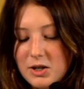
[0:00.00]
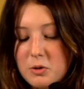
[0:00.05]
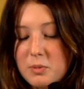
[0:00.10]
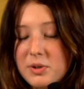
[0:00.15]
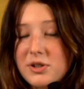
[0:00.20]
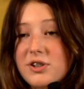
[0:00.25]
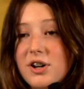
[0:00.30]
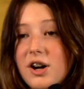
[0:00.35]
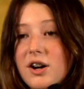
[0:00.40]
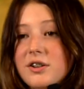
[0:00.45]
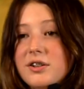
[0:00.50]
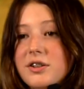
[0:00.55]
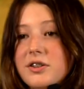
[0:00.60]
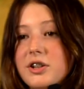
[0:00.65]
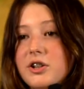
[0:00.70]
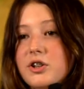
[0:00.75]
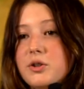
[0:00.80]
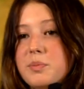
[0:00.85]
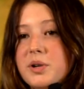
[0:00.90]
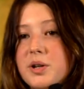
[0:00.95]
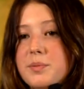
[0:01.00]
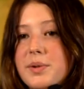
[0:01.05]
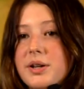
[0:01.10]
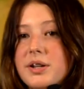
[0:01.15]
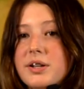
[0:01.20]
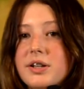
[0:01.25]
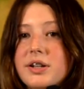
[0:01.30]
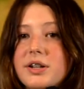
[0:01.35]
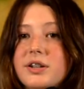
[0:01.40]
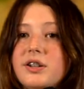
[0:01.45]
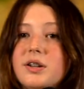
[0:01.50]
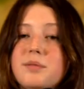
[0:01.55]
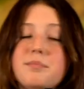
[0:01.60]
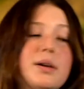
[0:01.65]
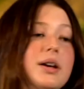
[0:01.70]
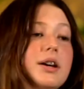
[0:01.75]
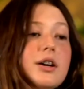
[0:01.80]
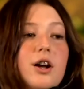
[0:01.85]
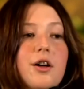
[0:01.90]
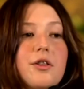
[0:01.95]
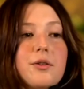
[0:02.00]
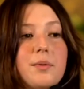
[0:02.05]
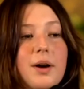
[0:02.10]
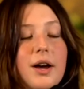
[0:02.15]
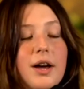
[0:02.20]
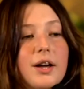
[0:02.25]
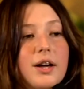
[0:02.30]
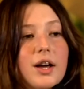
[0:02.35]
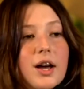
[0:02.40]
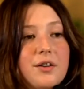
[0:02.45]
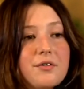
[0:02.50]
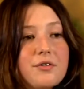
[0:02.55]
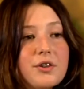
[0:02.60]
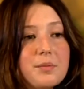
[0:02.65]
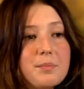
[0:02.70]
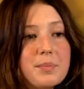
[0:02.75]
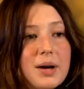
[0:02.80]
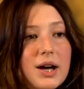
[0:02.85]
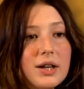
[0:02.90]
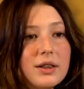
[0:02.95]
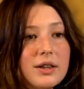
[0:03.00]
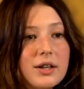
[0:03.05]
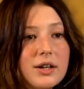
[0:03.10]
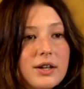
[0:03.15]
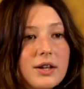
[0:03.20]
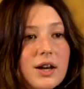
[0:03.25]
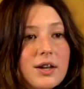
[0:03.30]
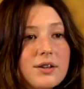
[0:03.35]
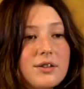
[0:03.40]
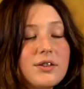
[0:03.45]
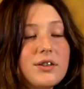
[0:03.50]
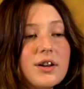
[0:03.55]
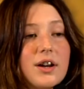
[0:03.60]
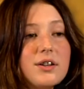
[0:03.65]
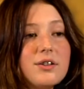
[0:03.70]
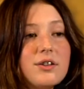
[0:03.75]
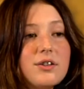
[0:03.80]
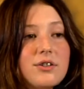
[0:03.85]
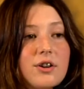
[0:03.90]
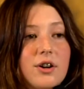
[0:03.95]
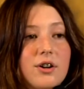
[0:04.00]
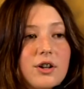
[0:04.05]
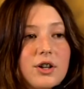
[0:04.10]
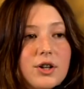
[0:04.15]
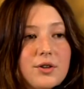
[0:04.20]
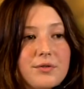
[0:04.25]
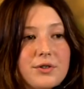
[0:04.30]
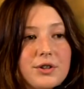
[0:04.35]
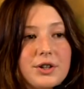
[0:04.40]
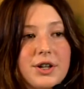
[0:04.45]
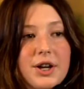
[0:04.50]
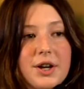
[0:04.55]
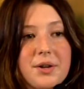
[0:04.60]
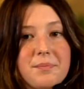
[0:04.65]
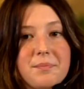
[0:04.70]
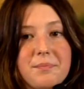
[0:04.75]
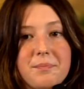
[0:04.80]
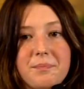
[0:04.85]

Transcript: When Tar did the experiment, he didn't make it all the way and felt badly and decided to start all over again.